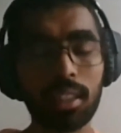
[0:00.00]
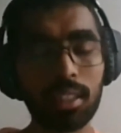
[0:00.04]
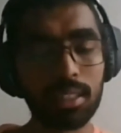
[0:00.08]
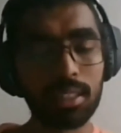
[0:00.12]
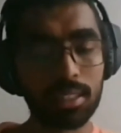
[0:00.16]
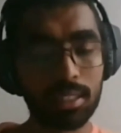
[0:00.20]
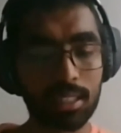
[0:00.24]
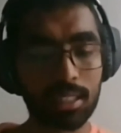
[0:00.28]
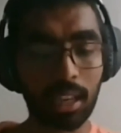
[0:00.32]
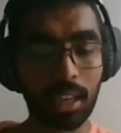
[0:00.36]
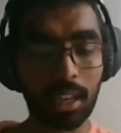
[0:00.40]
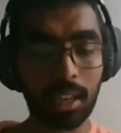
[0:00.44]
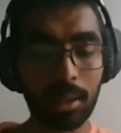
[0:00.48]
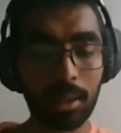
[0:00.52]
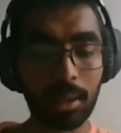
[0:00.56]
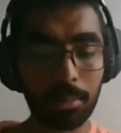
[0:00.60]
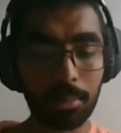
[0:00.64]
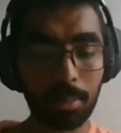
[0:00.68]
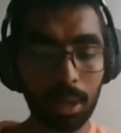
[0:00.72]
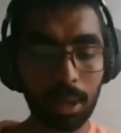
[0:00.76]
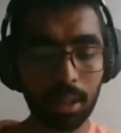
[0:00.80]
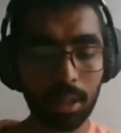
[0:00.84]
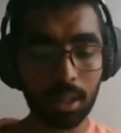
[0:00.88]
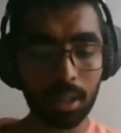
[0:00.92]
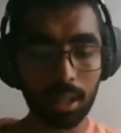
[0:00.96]
I think the
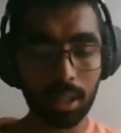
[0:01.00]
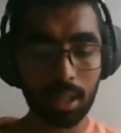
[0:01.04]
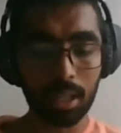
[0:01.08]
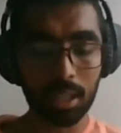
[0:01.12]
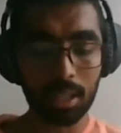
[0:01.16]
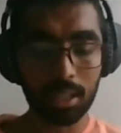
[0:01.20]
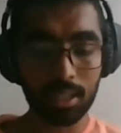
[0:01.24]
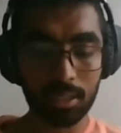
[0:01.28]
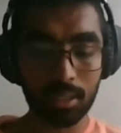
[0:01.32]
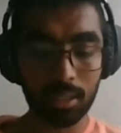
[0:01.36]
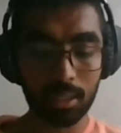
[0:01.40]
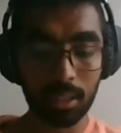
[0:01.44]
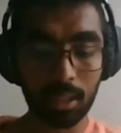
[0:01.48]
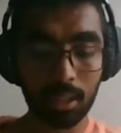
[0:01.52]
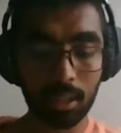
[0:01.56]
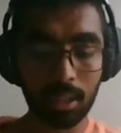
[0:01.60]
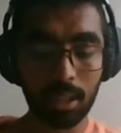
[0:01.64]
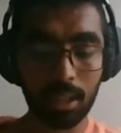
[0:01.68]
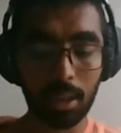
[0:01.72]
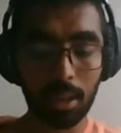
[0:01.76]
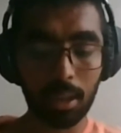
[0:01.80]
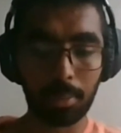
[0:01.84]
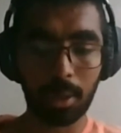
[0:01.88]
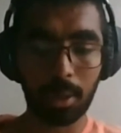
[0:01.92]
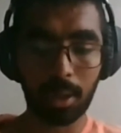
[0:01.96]
second part is
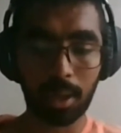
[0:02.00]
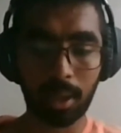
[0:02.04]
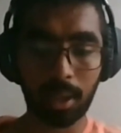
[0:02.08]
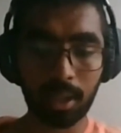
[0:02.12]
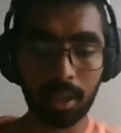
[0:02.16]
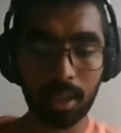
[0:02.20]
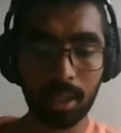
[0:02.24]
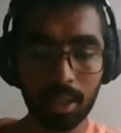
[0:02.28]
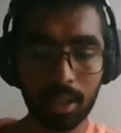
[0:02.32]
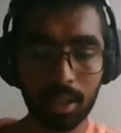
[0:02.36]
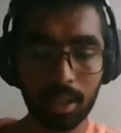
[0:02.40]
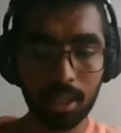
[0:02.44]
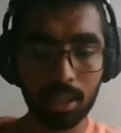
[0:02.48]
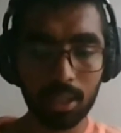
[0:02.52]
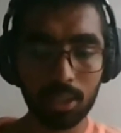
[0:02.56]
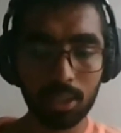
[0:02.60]
really applying it.